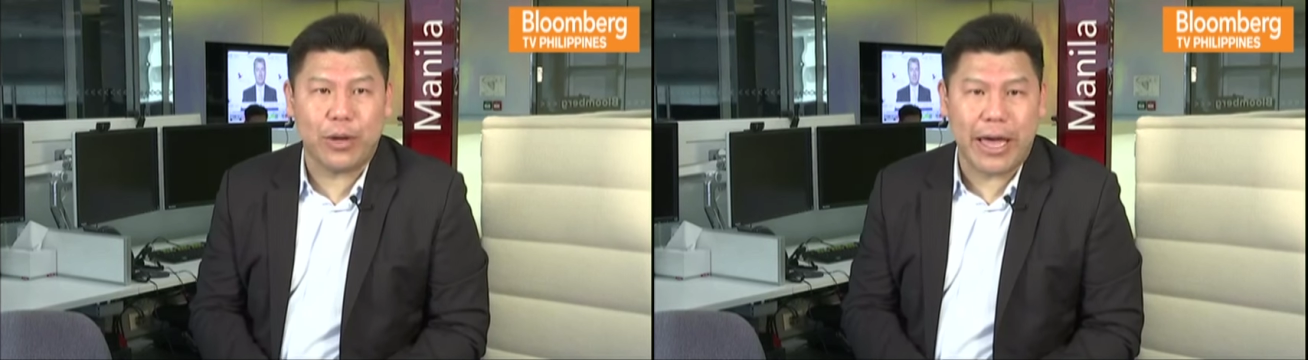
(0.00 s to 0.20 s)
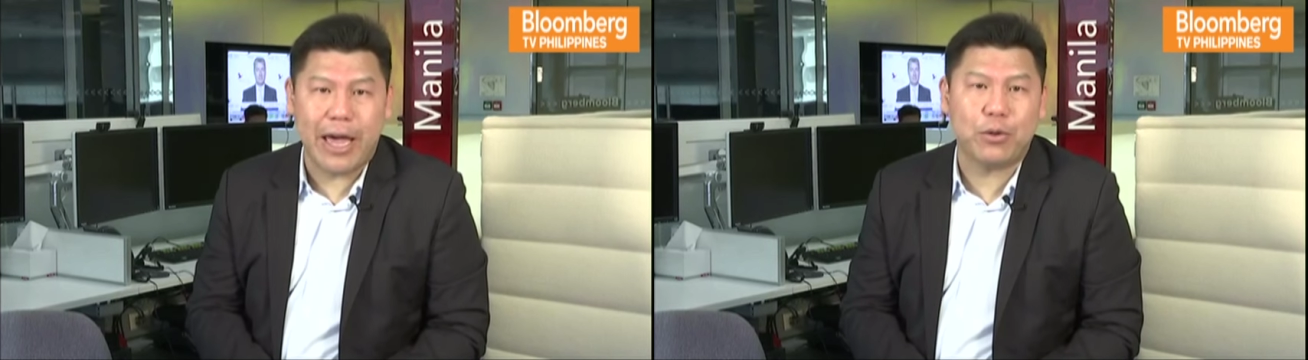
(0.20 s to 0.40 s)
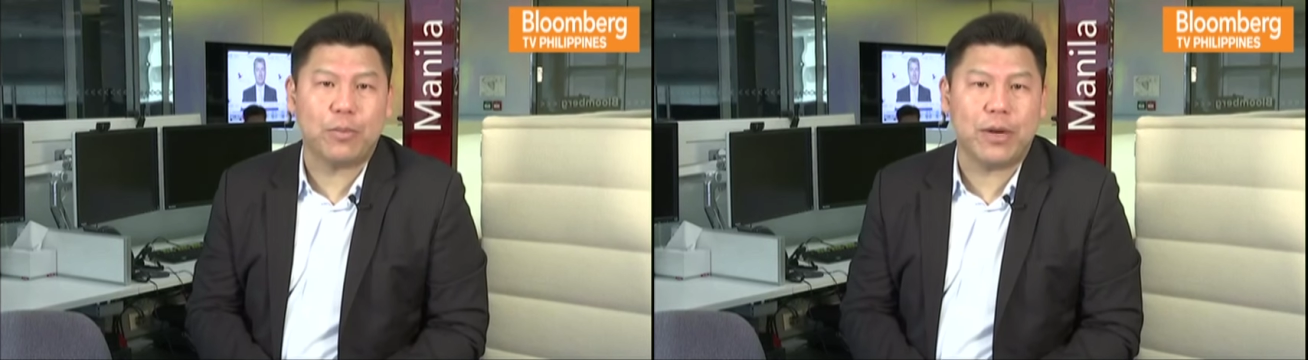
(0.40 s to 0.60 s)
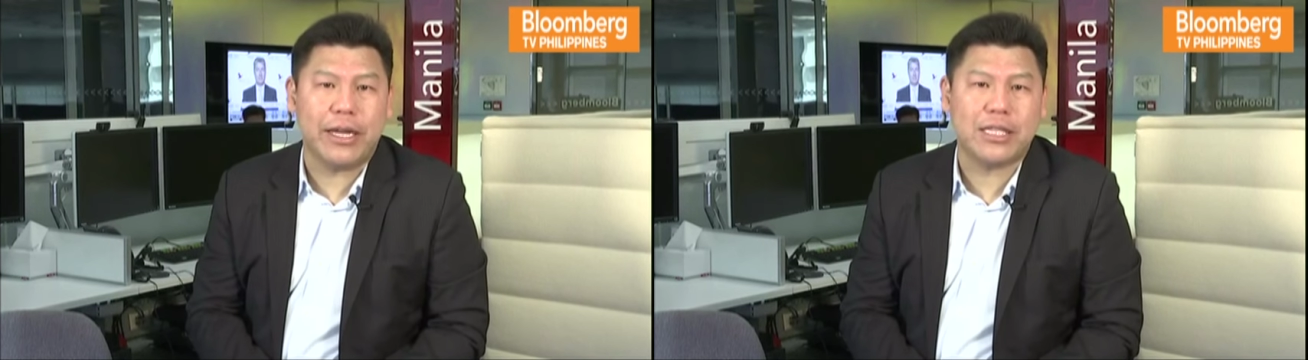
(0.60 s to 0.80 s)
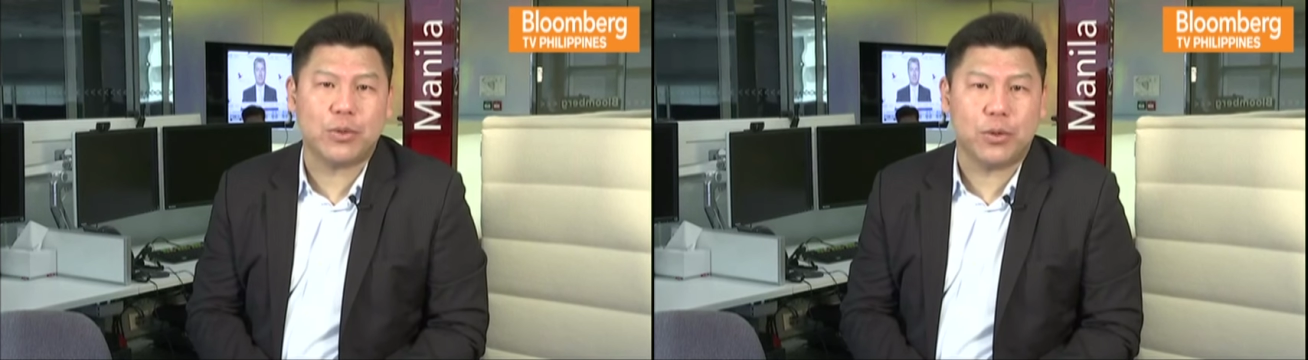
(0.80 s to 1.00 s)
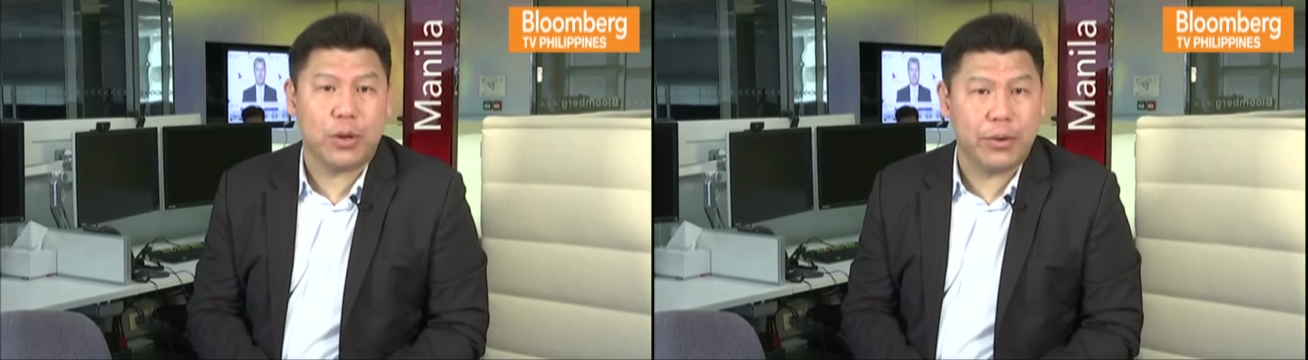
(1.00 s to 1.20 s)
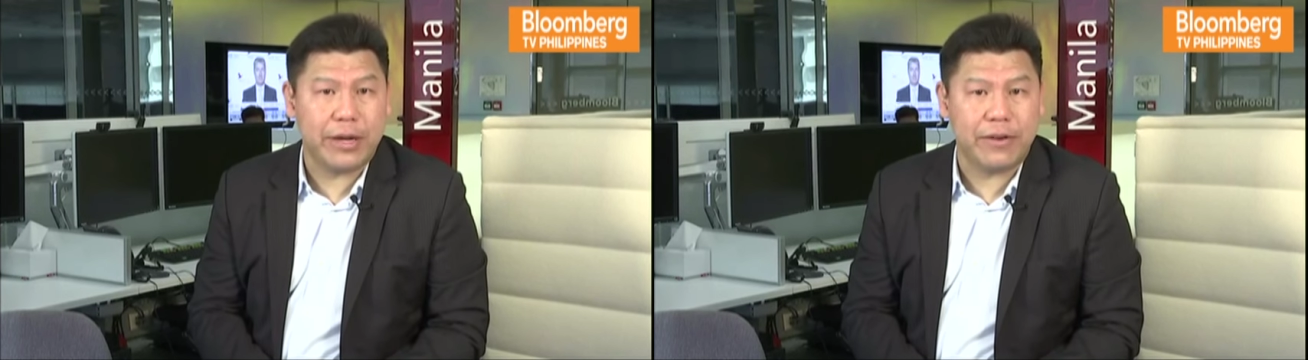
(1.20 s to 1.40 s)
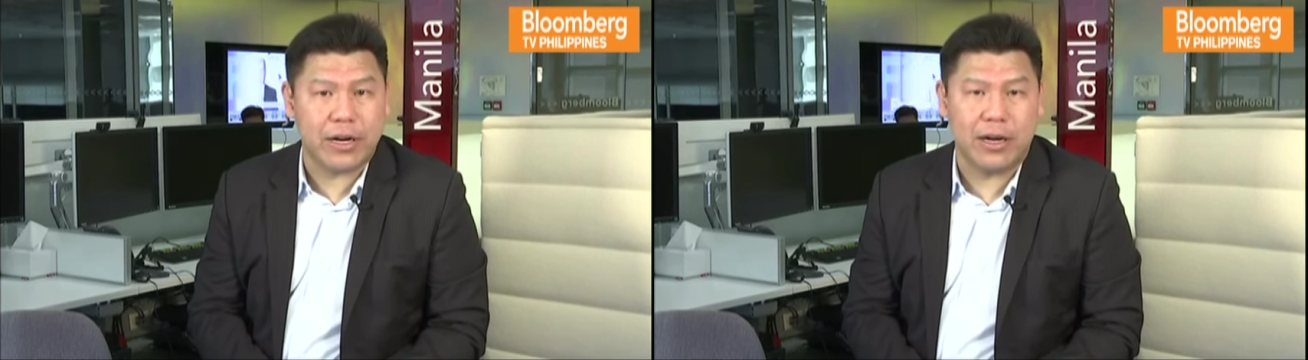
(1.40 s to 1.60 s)
A, we're pleased with what we
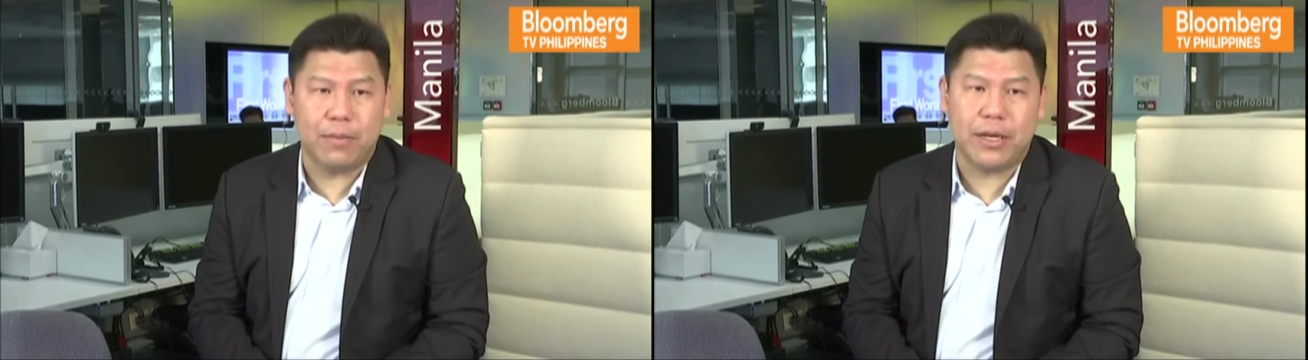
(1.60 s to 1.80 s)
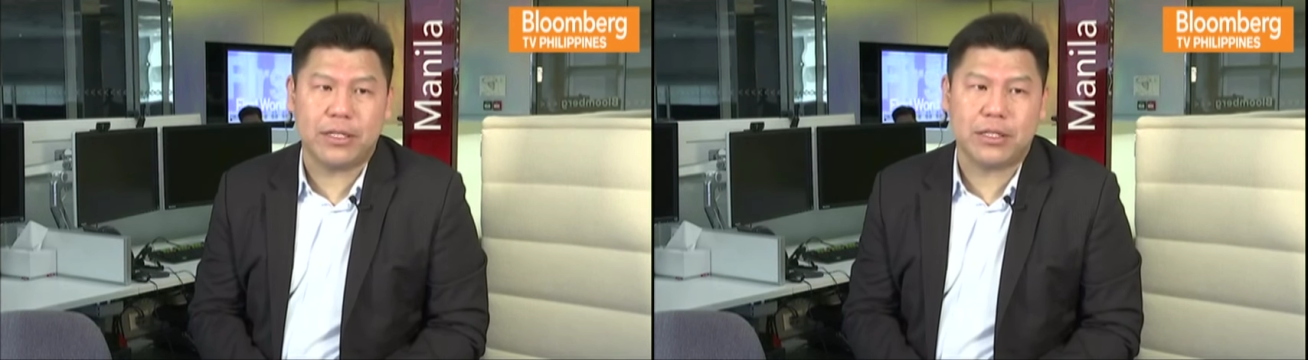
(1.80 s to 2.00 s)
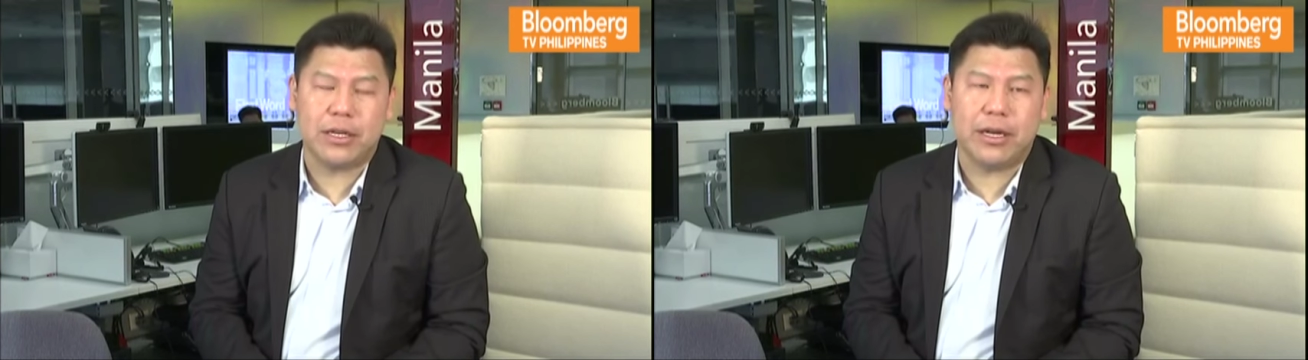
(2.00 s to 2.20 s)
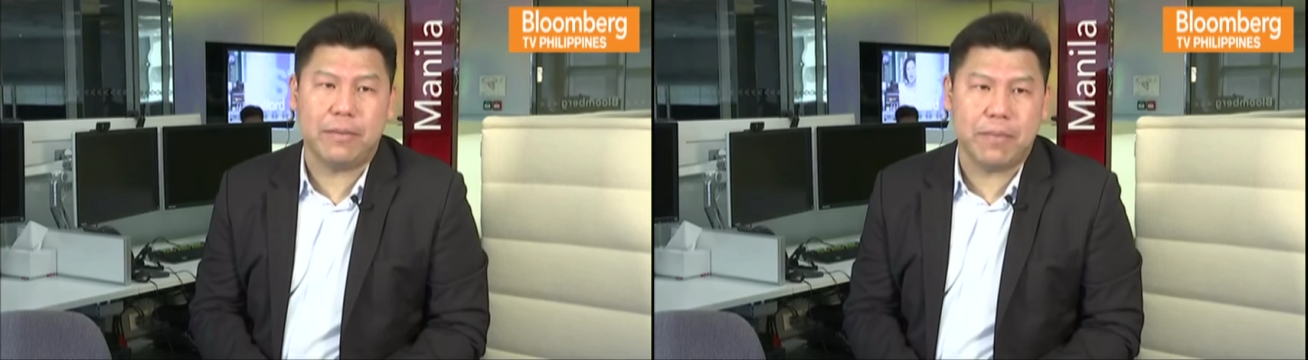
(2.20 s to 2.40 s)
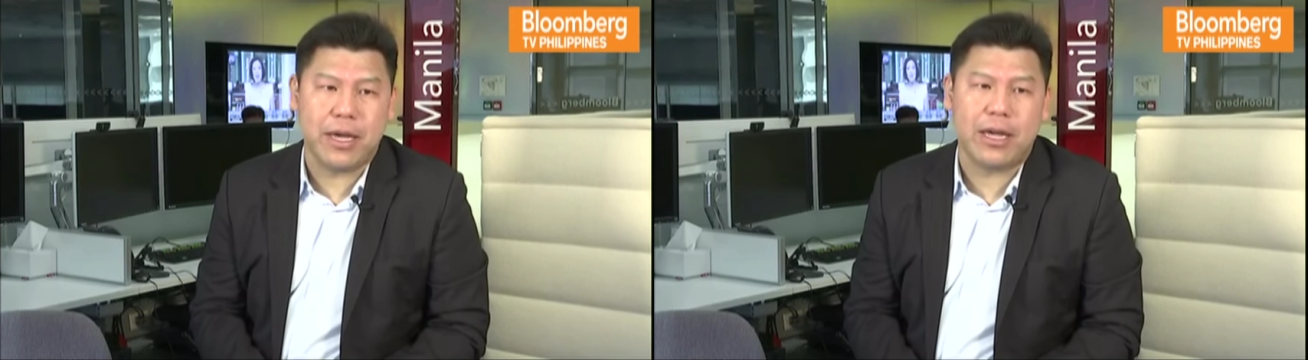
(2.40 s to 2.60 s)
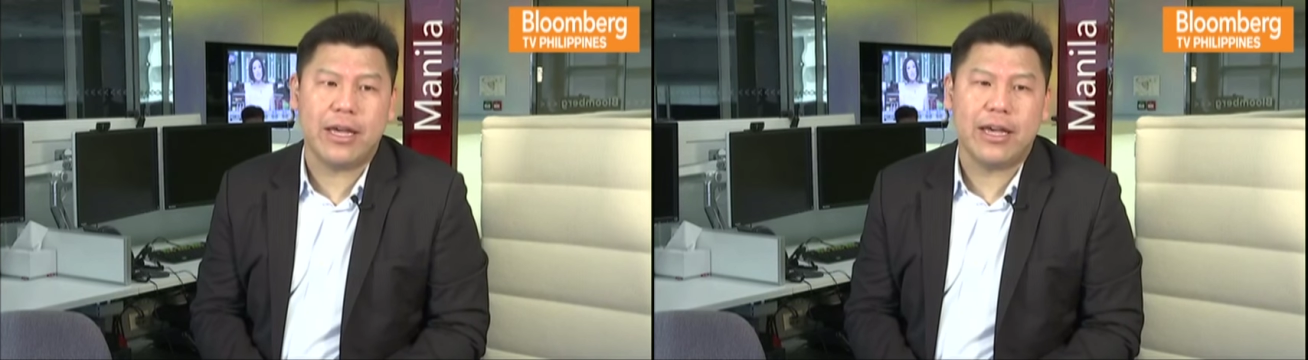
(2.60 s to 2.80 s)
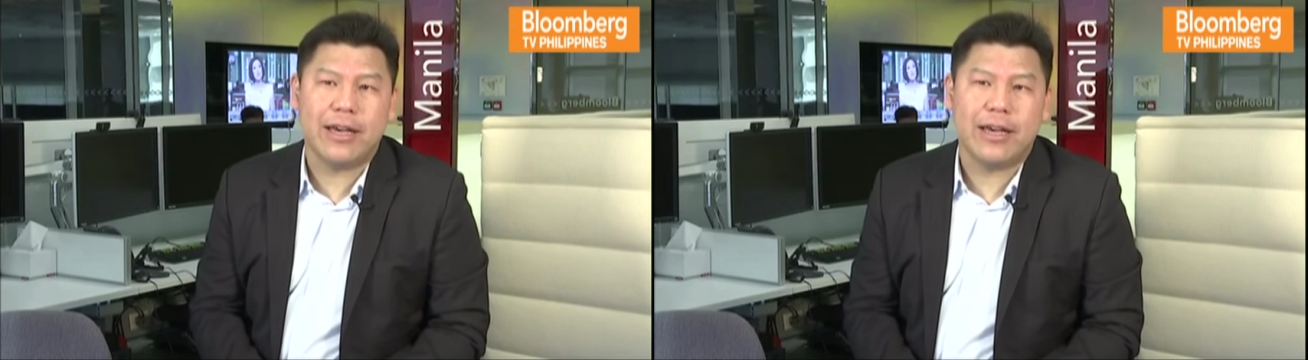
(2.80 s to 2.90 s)
have accomplished, and B,